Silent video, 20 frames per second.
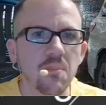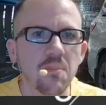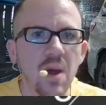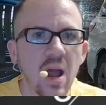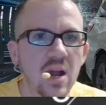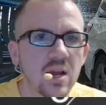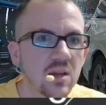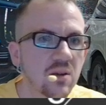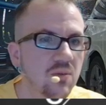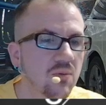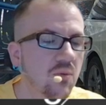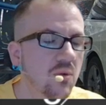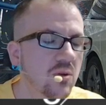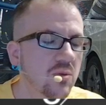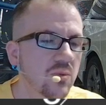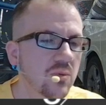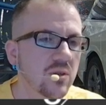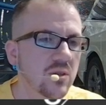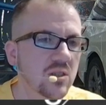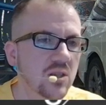back and forth
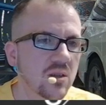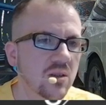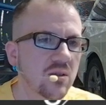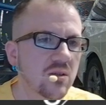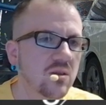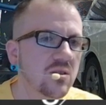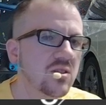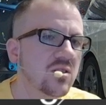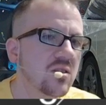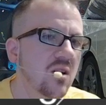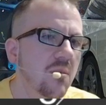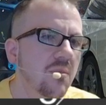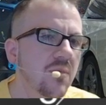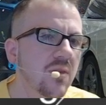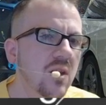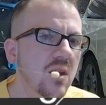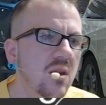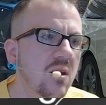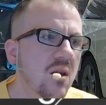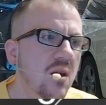with each other. There's
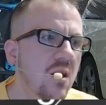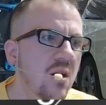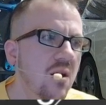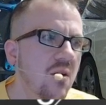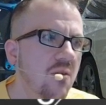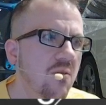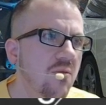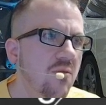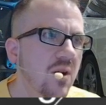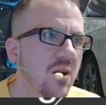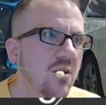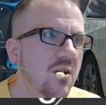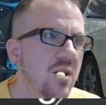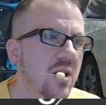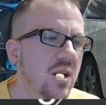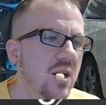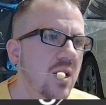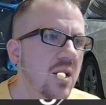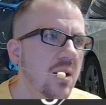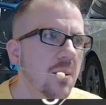something
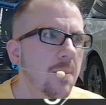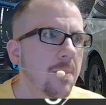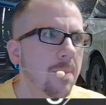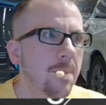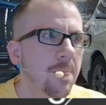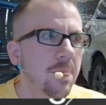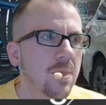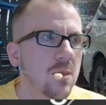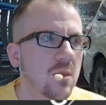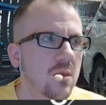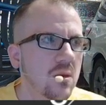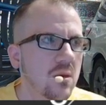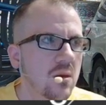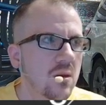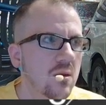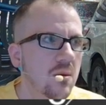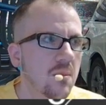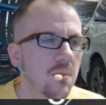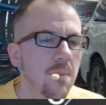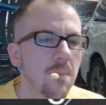very
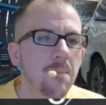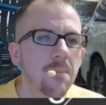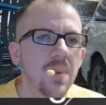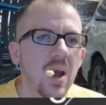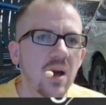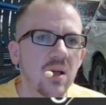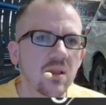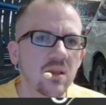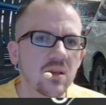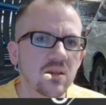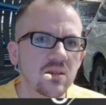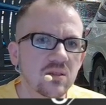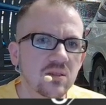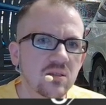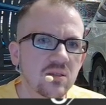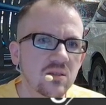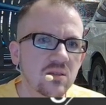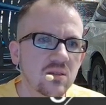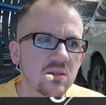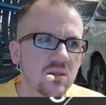
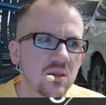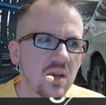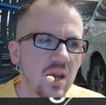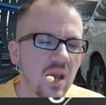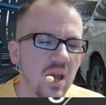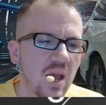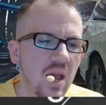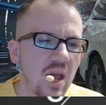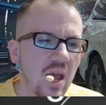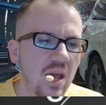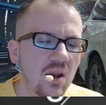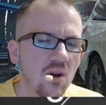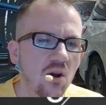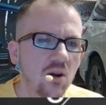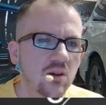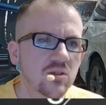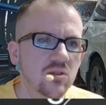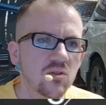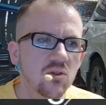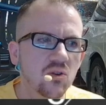balanced and
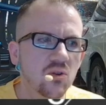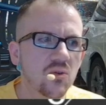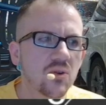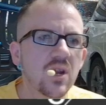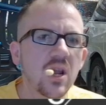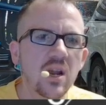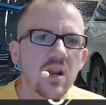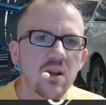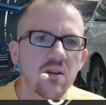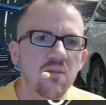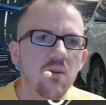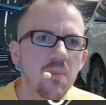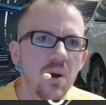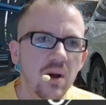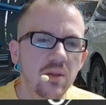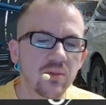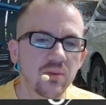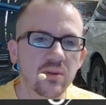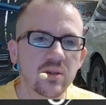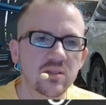also creative about
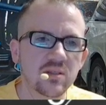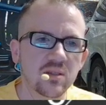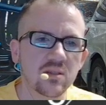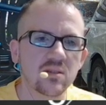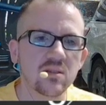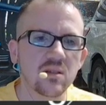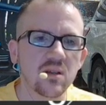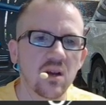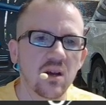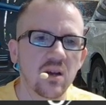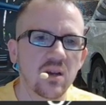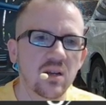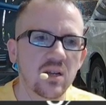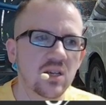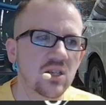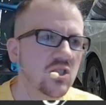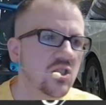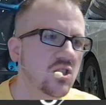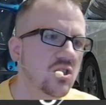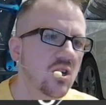3, 6, and 9. It
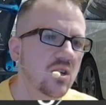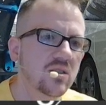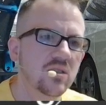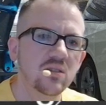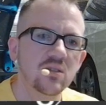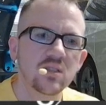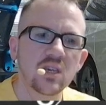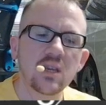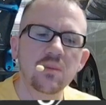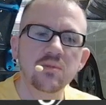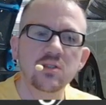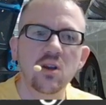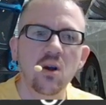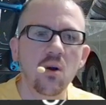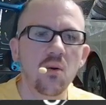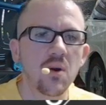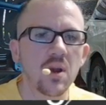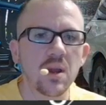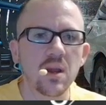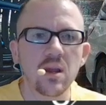just keeps
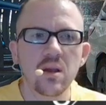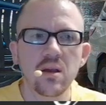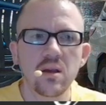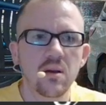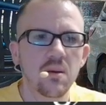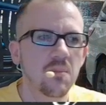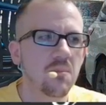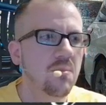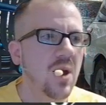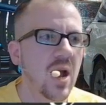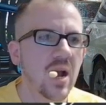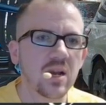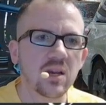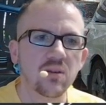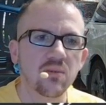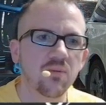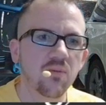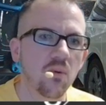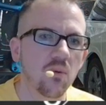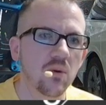going back and
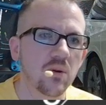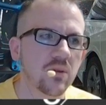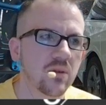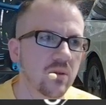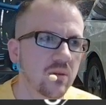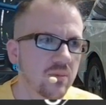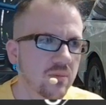forth.